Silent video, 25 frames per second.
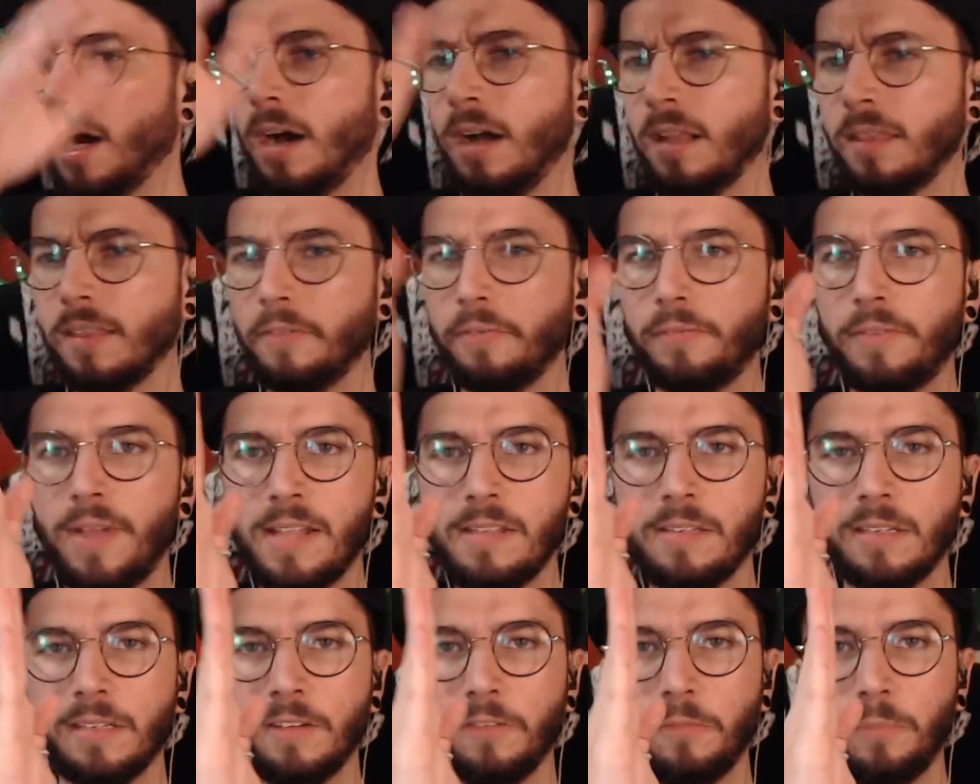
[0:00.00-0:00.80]
on the
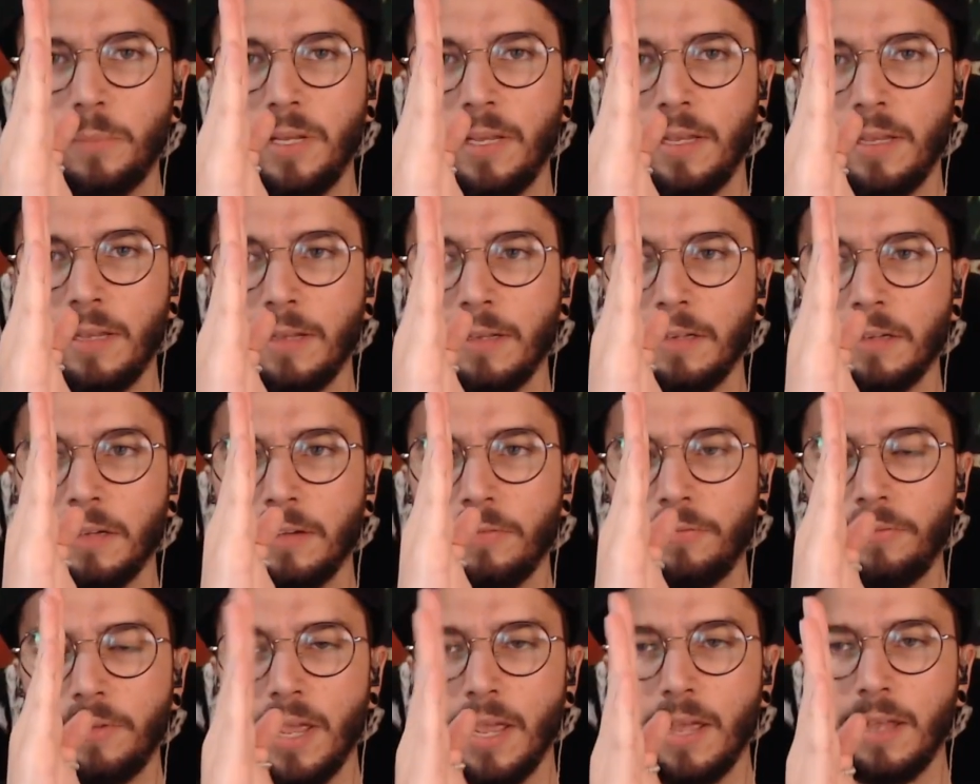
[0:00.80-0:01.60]
fence of being
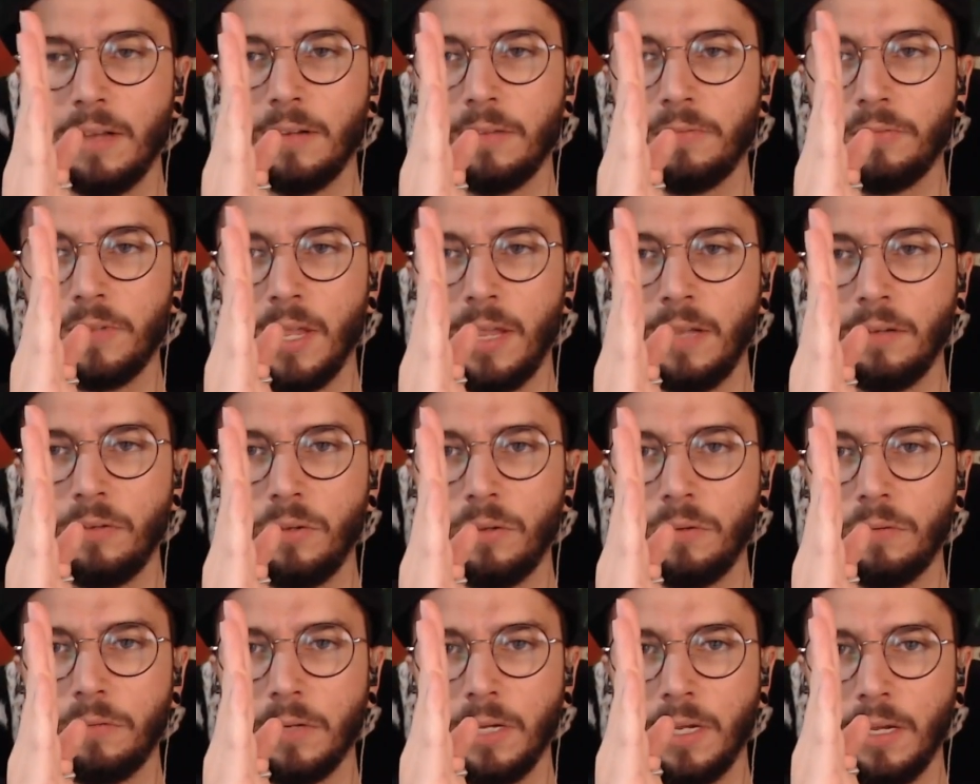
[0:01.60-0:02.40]
a fan of King
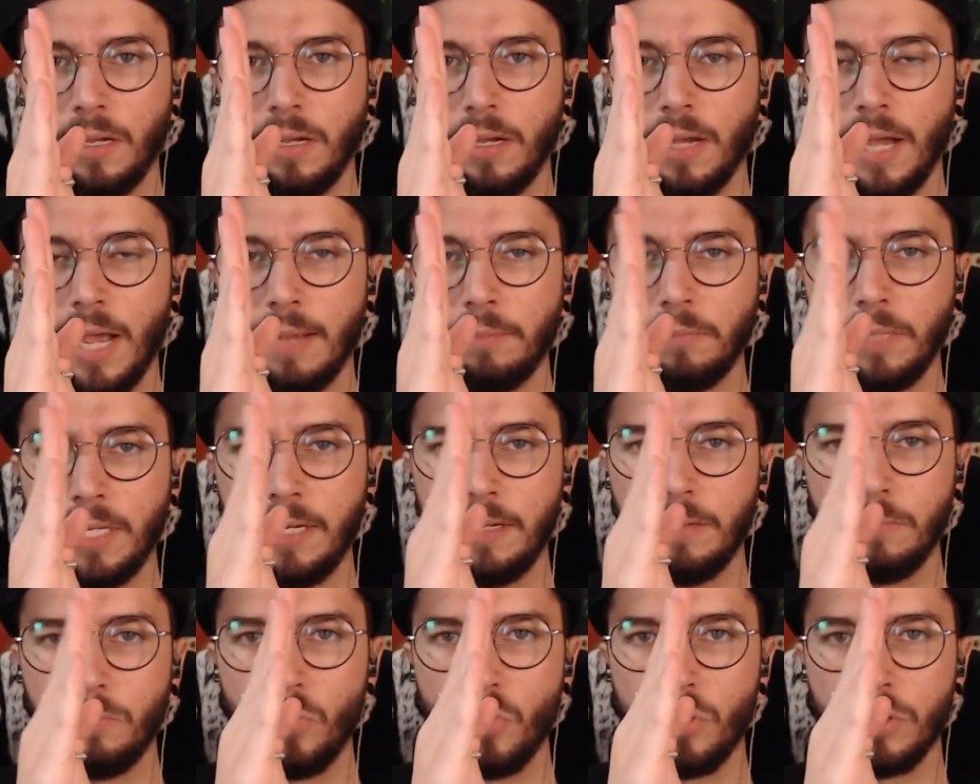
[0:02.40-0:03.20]
Gnu, I'm
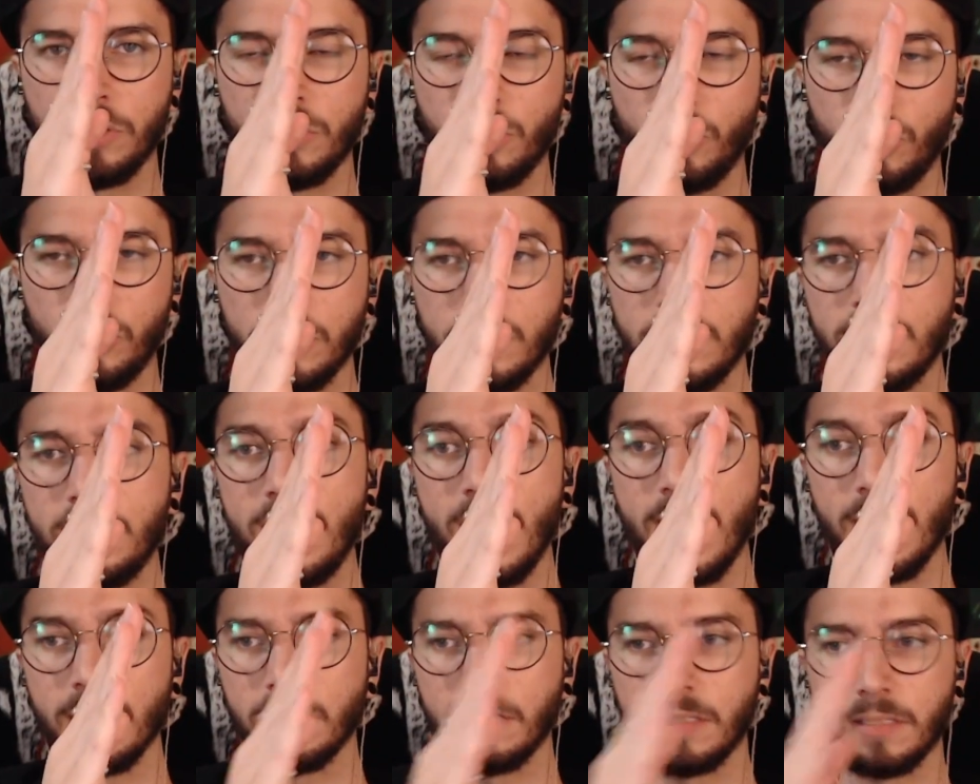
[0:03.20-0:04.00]
leaning more towards
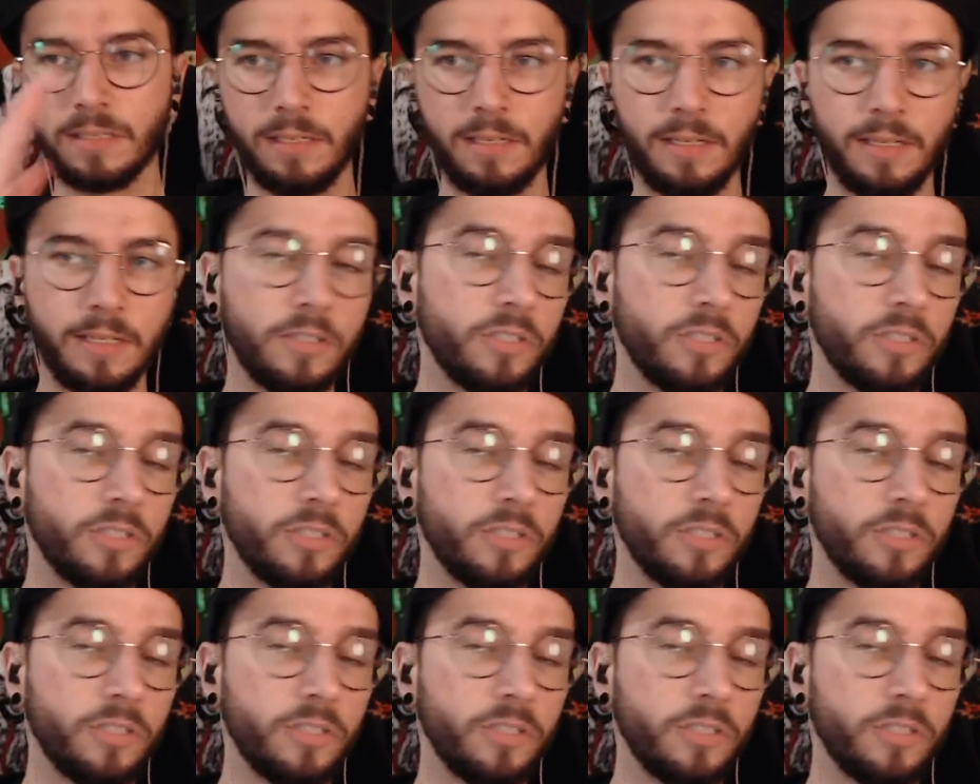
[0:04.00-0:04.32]
yes.